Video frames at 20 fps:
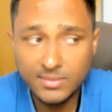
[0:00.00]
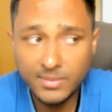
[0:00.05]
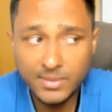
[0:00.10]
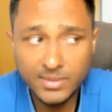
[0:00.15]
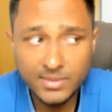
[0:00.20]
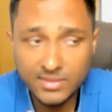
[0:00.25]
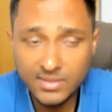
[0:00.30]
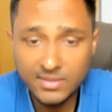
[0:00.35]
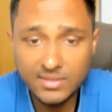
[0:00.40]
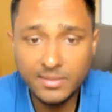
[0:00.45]

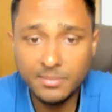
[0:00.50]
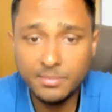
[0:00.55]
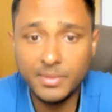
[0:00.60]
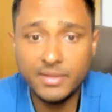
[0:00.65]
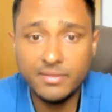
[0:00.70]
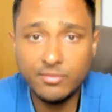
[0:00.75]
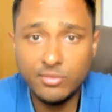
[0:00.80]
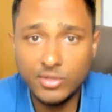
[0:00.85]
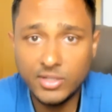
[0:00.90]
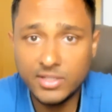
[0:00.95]
Such a
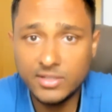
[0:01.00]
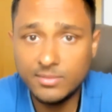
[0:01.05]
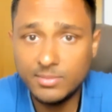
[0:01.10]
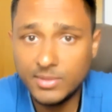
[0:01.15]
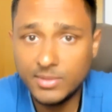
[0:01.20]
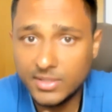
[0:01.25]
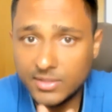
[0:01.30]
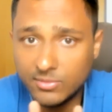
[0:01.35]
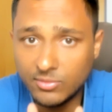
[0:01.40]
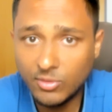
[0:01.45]
painful
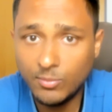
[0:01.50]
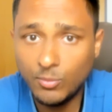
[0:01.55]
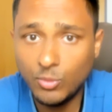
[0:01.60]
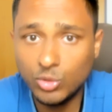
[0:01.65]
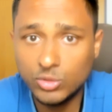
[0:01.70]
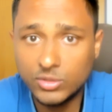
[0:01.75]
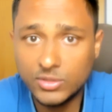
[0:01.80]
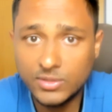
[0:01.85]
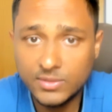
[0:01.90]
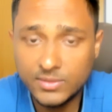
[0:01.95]
experience for
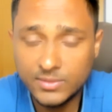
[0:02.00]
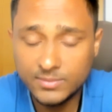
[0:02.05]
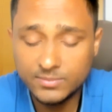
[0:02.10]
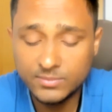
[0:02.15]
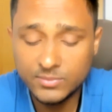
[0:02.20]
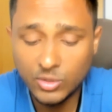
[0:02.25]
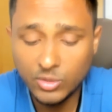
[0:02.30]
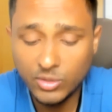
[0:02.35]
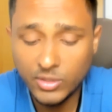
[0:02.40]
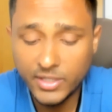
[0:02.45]
both.
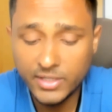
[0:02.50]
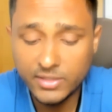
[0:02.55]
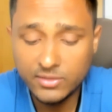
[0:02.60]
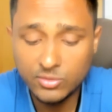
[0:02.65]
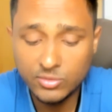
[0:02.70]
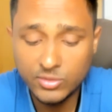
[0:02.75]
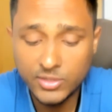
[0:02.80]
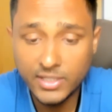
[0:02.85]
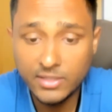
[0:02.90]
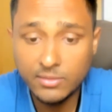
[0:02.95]
All right.
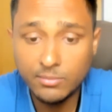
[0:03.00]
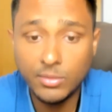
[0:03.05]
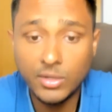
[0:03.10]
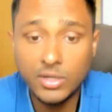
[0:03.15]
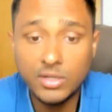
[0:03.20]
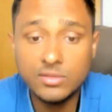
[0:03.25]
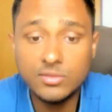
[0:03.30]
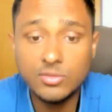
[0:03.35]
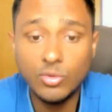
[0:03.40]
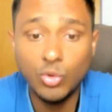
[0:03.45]
So then
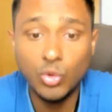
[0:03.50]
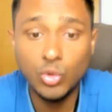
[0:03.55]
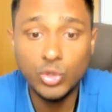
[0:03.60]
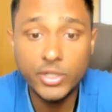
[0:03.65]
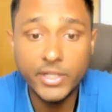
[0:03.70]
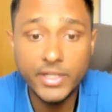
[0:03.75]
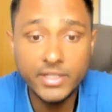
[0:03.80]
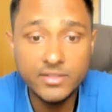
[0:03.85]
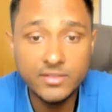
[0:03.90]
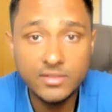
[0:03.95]
birth,
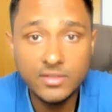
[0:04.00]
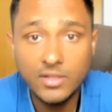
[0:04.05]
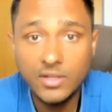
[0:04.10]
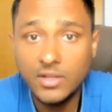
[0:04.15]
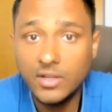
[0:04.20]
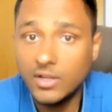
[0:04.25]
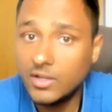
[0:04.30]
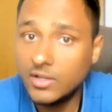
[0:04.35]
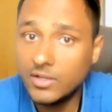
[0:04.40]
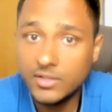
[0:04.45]
old age,
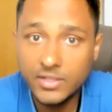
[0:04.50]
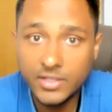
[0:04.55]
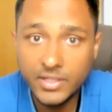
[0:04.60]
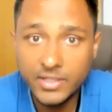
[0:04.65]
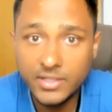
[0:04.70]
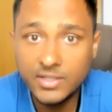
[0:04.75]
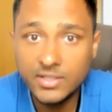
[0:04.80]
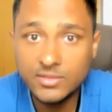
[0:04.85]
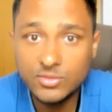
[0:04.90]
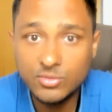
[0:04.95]

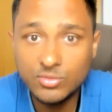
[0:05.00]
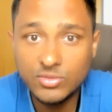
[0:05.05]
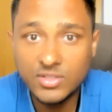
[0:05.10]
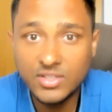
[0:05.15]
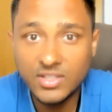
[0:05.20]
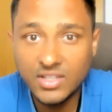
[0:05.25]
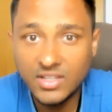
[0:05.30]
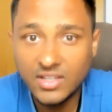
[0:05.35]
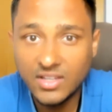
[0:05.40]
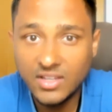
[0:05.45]
needless to
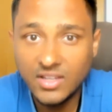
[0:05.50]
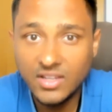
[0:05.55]
say,